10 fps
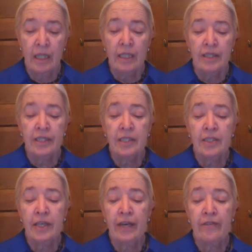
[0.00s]
The clear
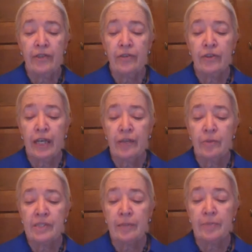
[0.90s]
heaven overhead
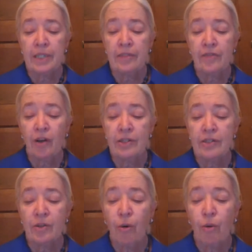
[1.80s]
was emptied of all its
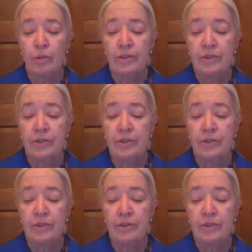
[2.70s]
gold.